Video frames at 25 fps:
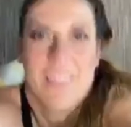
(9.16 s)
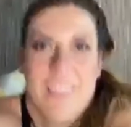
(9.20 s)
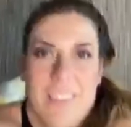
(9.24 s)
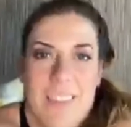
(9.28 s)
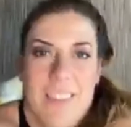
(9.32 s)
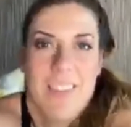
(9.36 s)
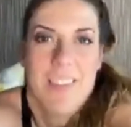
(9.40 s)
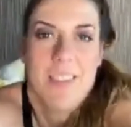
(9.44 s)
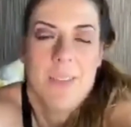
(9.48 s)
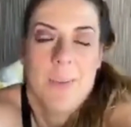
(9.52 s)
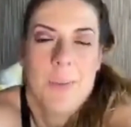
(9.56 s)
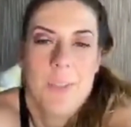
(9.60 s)

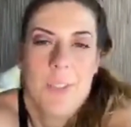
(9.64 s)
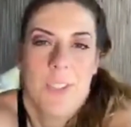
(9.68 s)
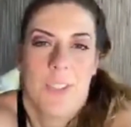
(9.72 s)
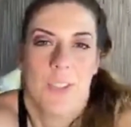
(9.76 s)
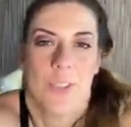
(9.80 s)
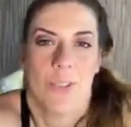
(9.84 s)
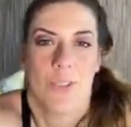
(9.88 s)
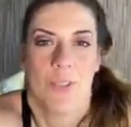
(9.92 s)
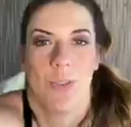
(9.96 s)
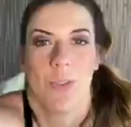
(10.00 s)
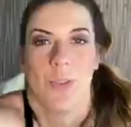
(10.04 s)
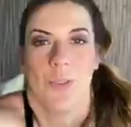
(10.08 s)
I
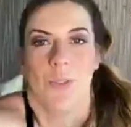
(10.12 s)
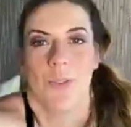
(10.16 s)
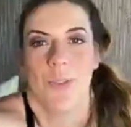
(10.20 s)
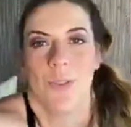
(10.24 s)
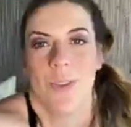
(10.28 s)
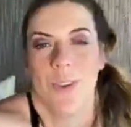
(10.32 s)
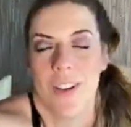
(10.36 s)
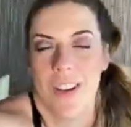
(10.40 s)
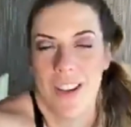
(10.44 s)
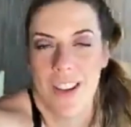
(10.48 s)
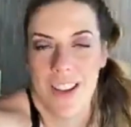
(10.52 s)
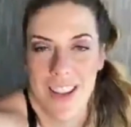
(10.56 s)
was
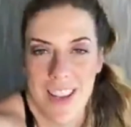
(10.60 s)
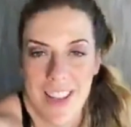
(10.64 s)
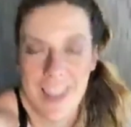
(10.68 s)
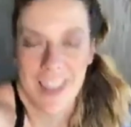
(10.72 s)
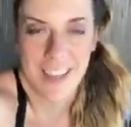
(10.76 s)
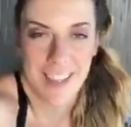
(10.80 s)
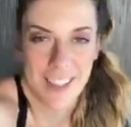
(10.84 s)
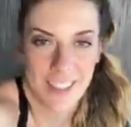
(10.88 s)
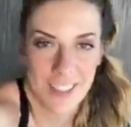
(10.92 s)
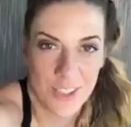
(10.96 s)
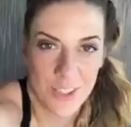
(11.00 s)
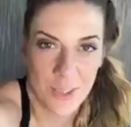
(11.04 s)

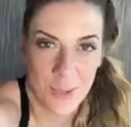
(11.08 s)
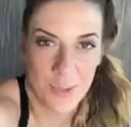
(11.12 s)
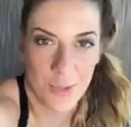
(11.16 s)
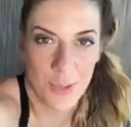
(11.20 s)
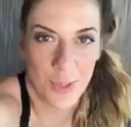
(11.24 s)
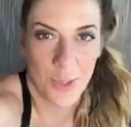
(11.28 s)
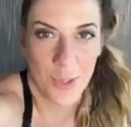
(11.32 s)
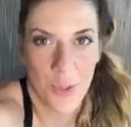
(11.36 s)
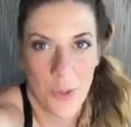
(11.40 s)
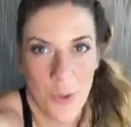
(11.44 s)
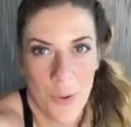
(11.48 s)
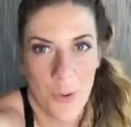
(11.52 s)
trying to
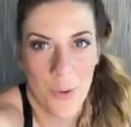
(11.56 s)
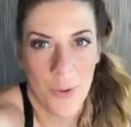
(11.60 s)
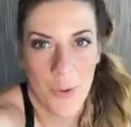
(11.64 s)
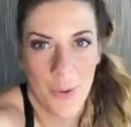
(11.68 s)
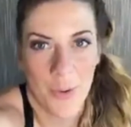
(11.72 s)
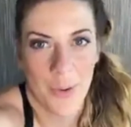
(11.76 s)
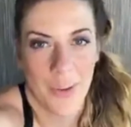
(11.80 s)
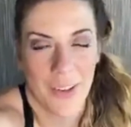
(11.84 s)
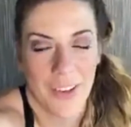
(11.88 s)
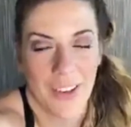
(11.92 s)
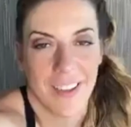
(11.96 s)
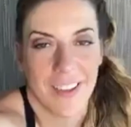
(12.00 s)

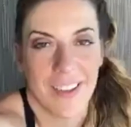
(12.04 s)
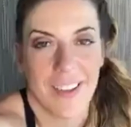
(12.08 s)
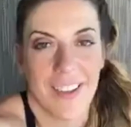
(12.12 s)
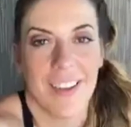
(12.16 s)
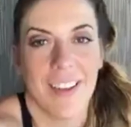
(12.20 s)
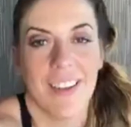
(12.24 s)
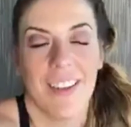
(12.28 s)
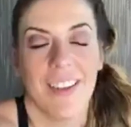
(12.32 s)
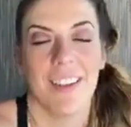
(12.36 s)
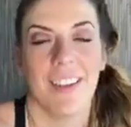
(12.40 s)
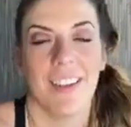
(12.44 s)
record